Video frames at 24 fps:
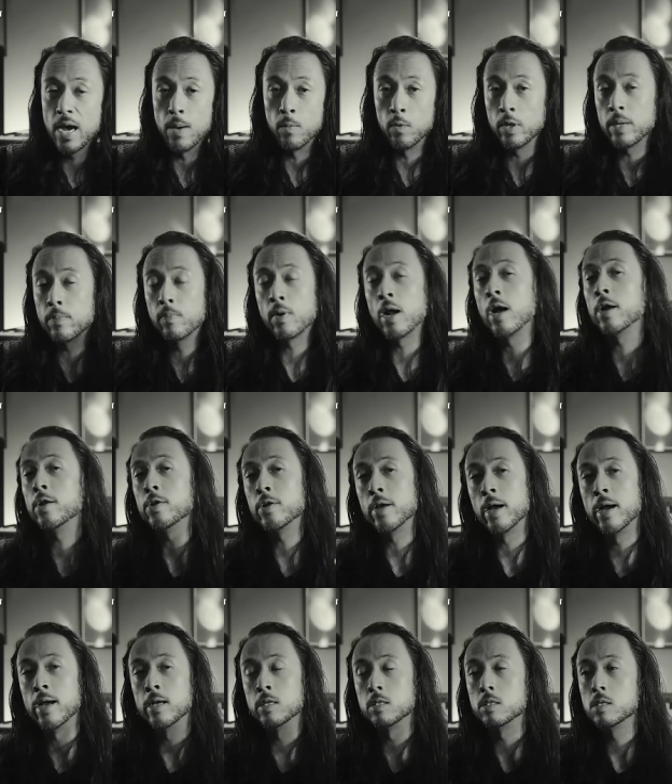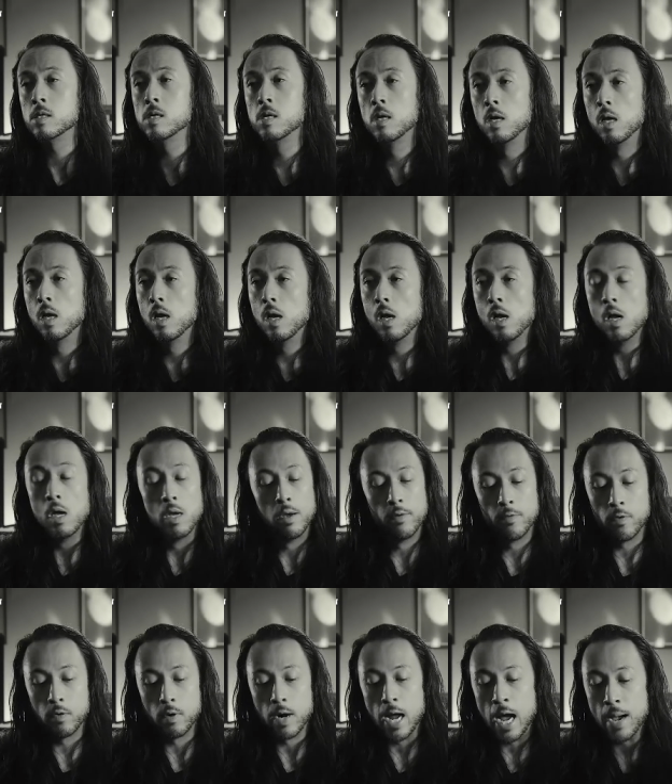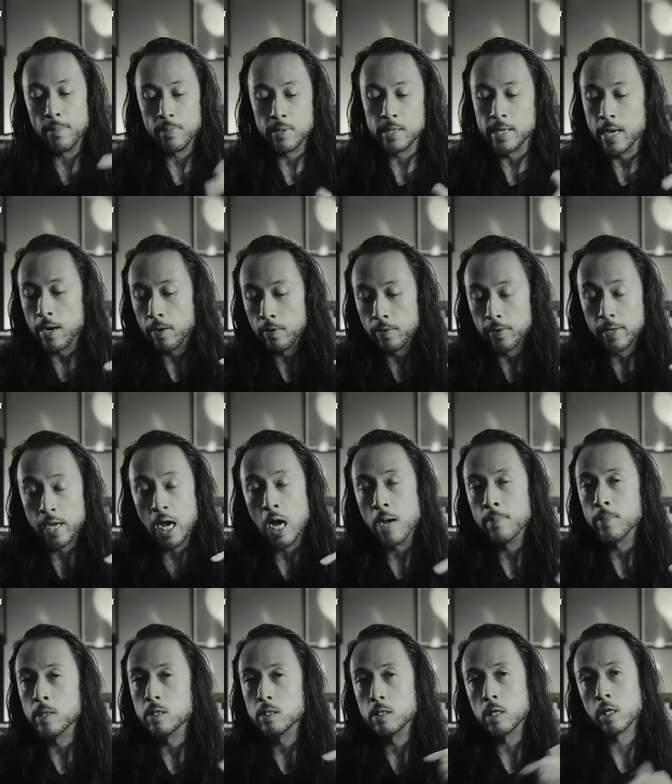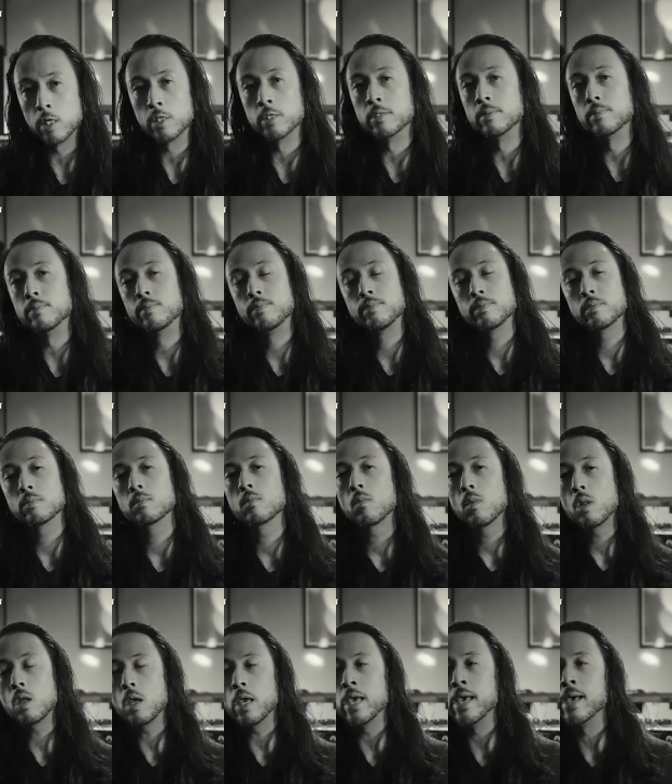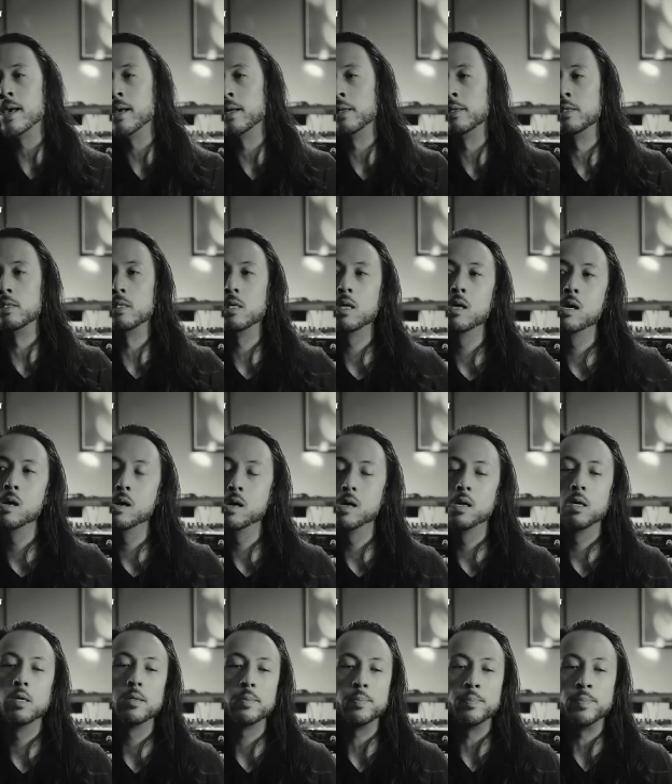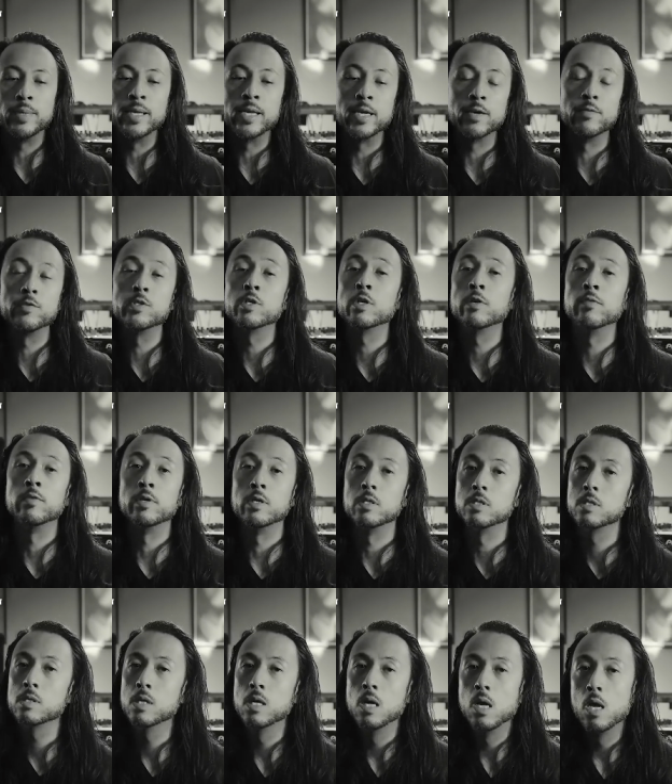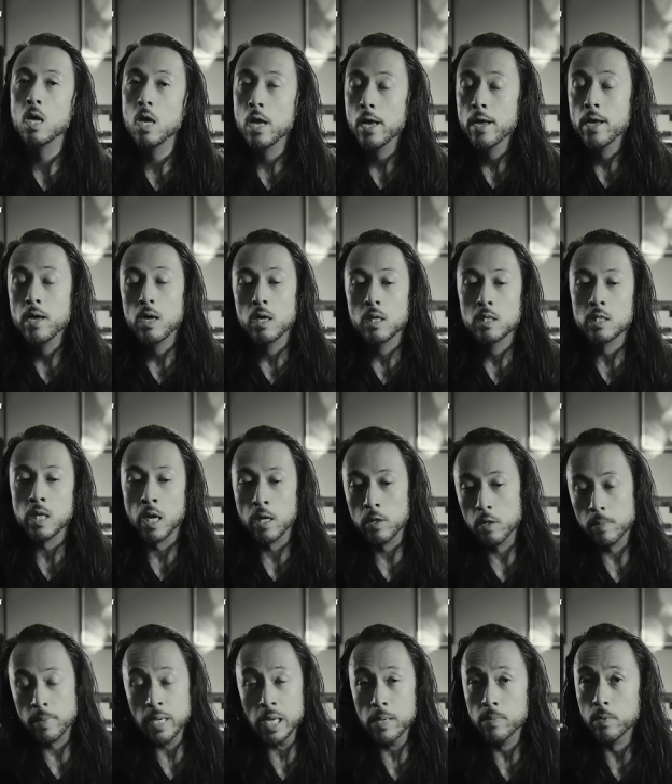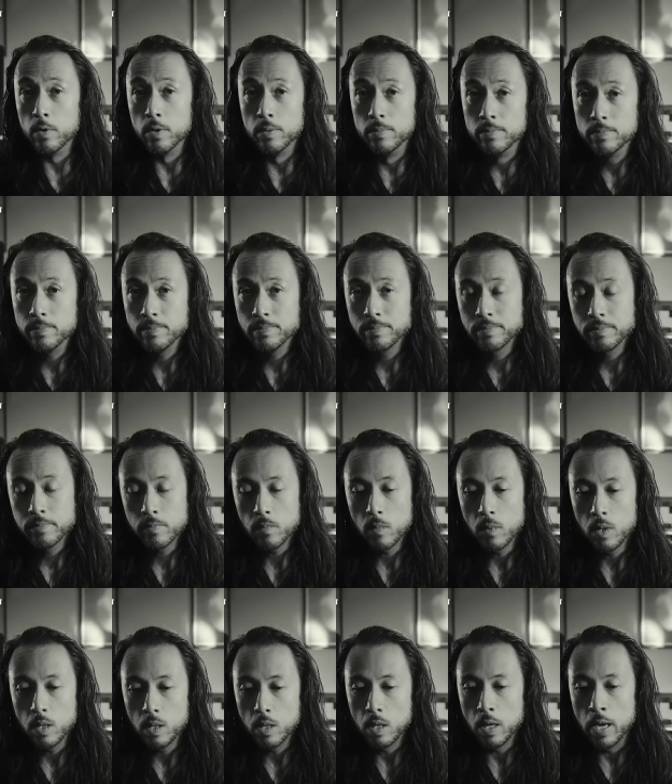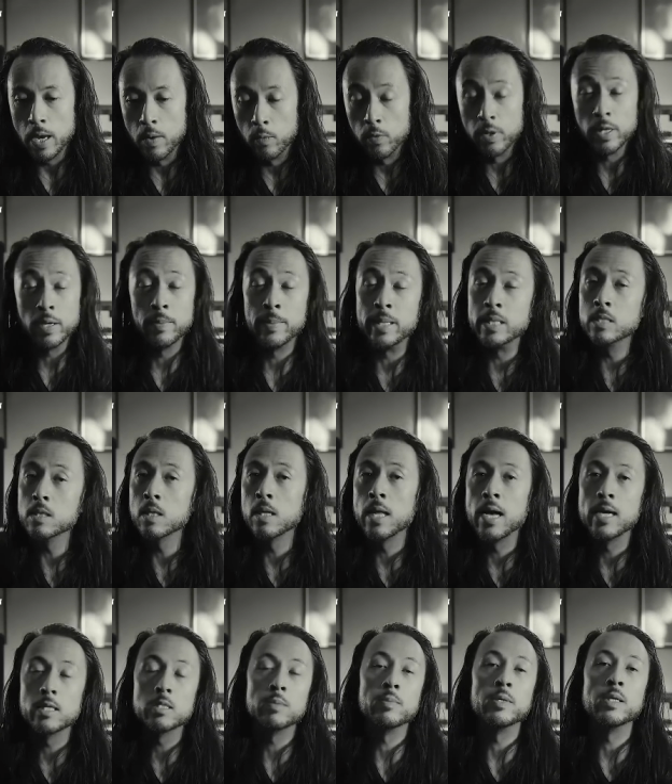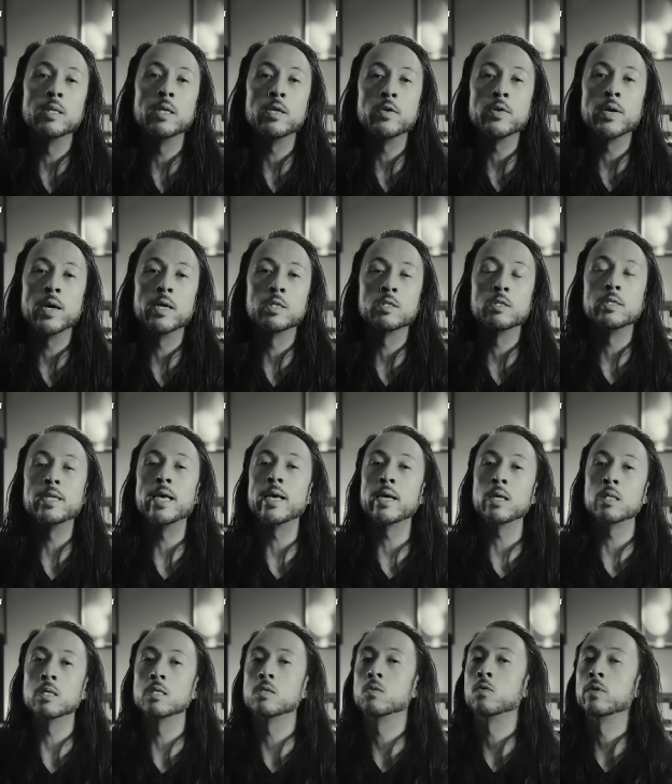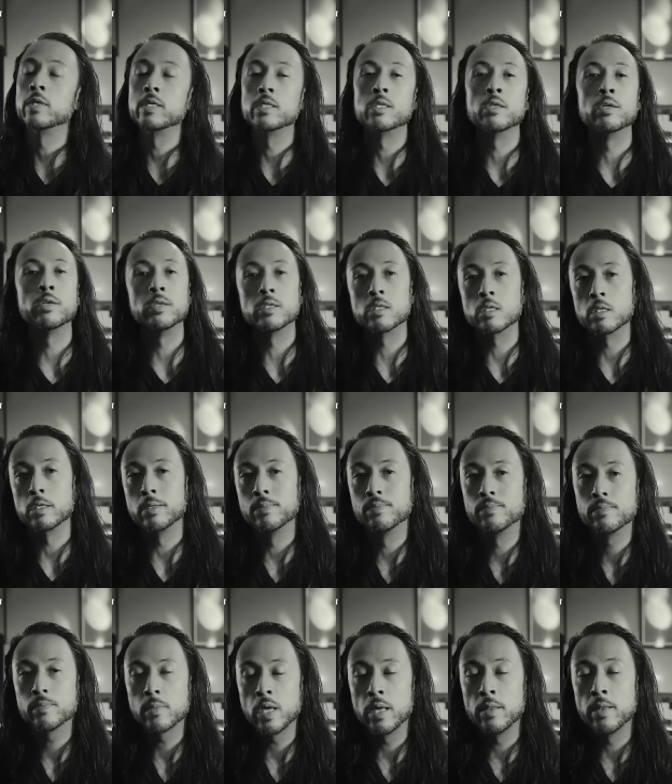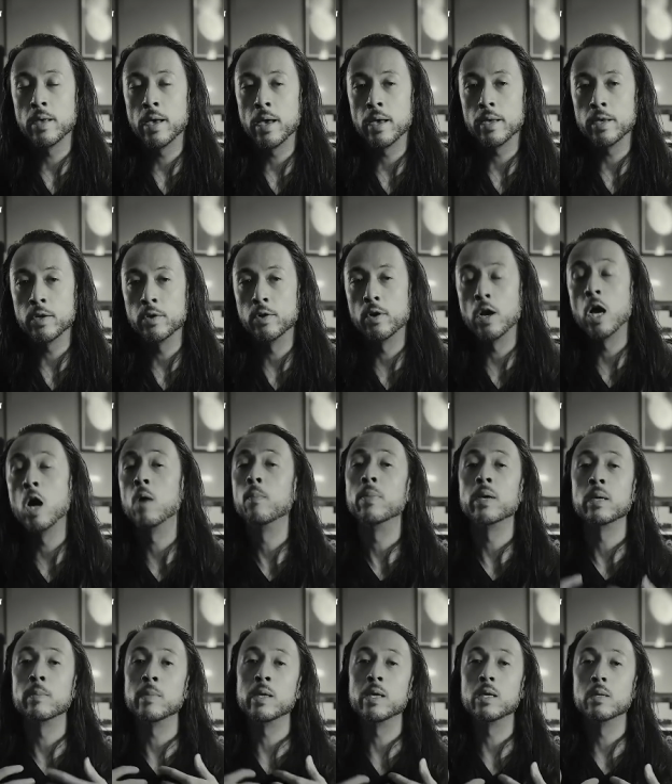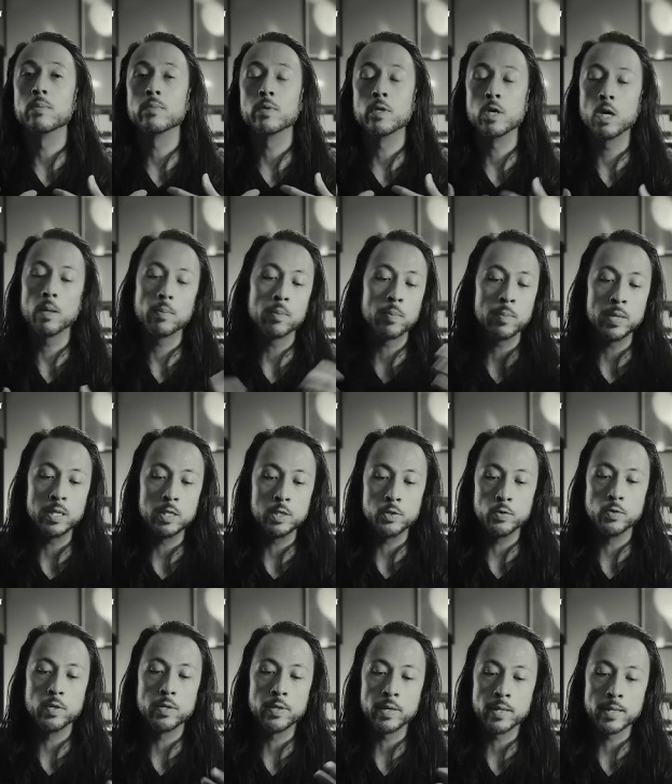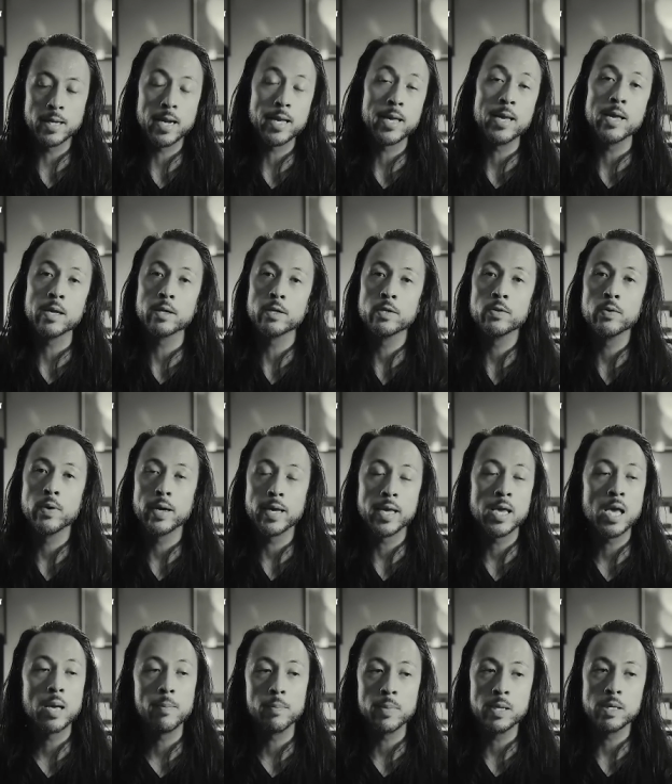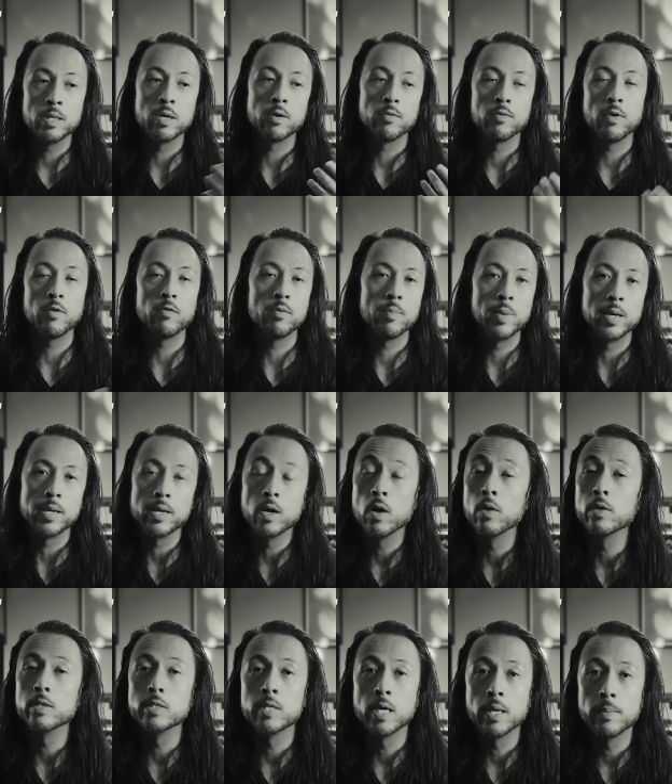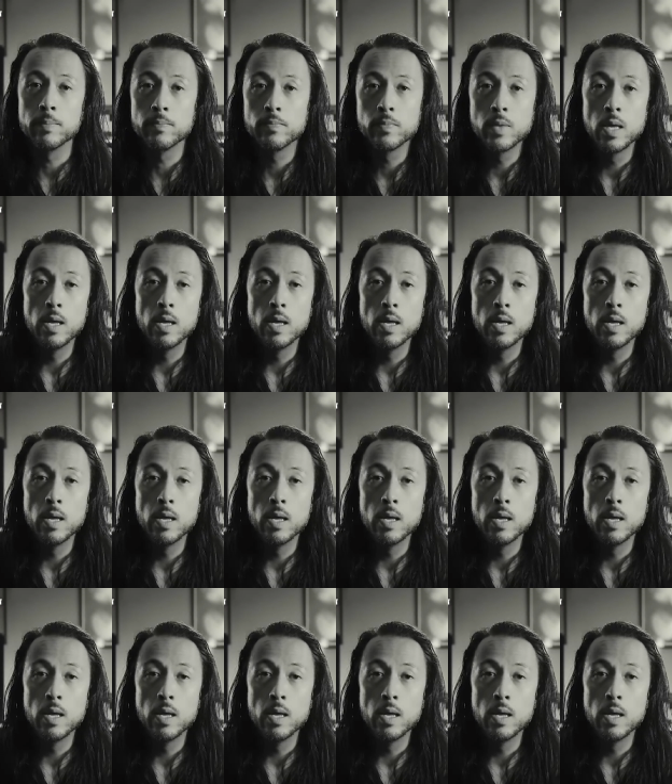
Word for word: i'm really proud of you guys for hopping down in the comment section and being of service to other people. It really means a lot to me that you guys are taking this really seriously and that you're helping me. You're helping me do the thing that I can't do. I can't be there for everybody all the time.